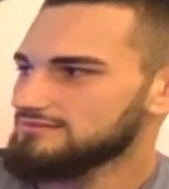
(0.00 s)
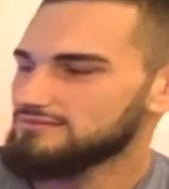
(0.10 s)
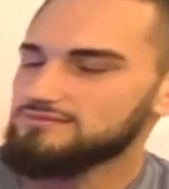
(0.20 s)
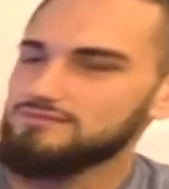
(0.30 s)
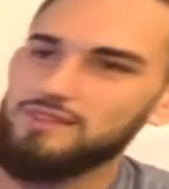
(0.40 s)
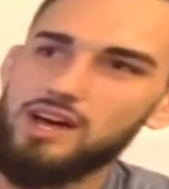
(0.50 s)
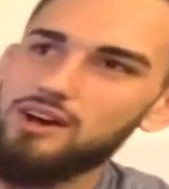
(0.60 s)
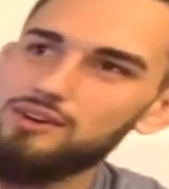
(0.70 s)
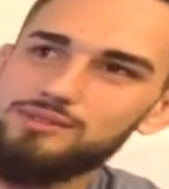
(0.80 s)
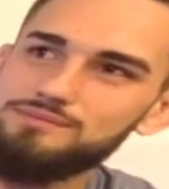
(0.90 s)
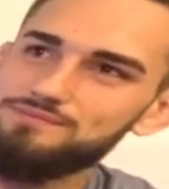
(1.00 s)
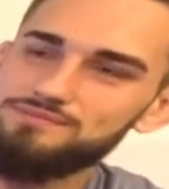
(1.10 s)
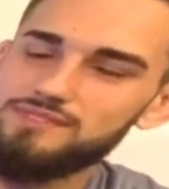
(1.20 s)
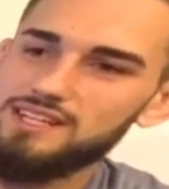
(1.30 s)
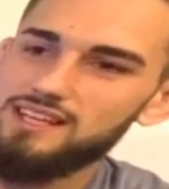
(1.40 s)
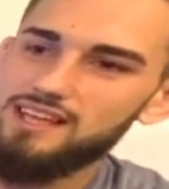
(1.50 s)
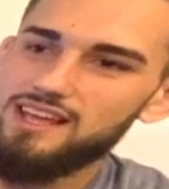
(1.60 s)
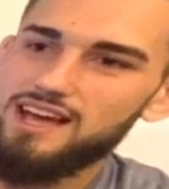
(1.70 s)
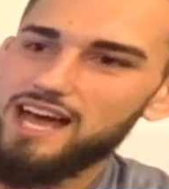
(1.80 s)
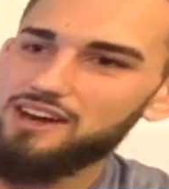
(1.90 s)
No.
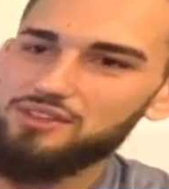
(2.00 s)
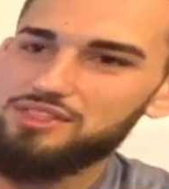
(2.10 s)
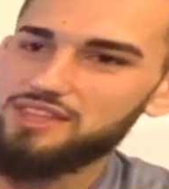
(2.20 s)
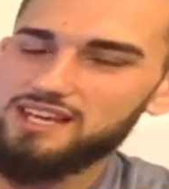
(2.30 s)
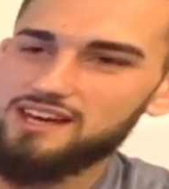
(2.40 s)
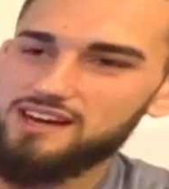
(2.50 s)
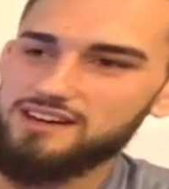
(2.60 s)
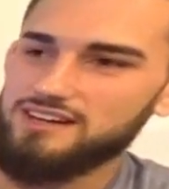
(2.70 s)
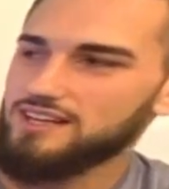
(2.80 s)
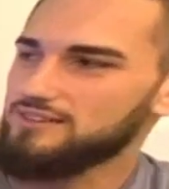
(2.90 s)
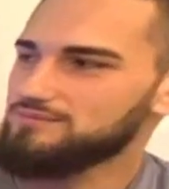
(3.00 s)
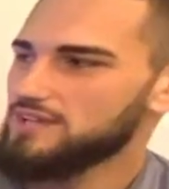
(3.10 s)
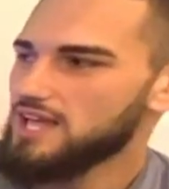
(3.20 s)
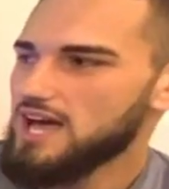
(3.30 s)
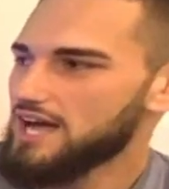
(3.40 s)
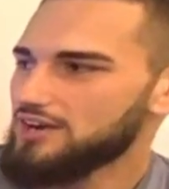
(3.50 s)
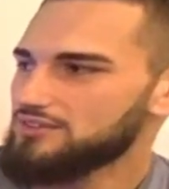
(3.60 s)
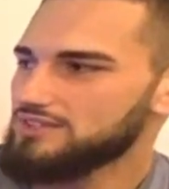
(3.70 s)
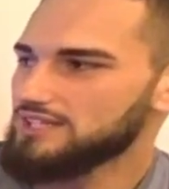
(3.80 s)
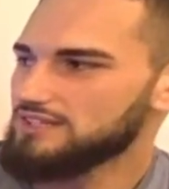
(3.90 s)
I don't think Conor did. You don't think so? I don't
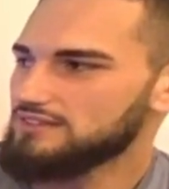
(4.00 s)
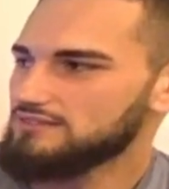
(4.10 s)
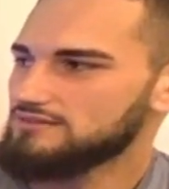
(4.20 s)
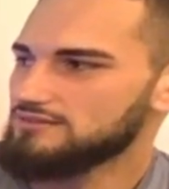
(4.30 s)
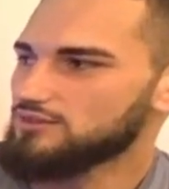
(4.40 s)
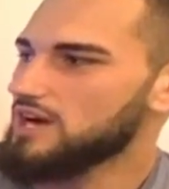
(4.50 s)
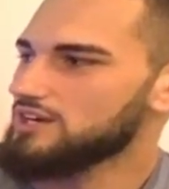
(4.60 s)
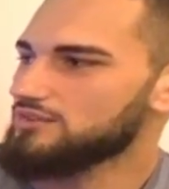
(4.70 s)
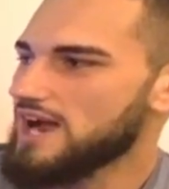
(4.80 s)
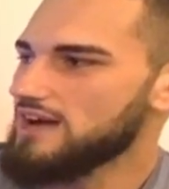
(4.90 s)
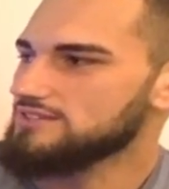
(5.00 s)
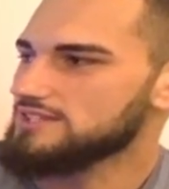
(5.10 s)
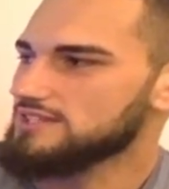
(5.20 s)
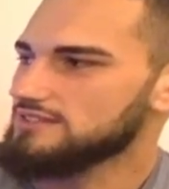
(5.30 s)
think... Who did? Ronda Rousey.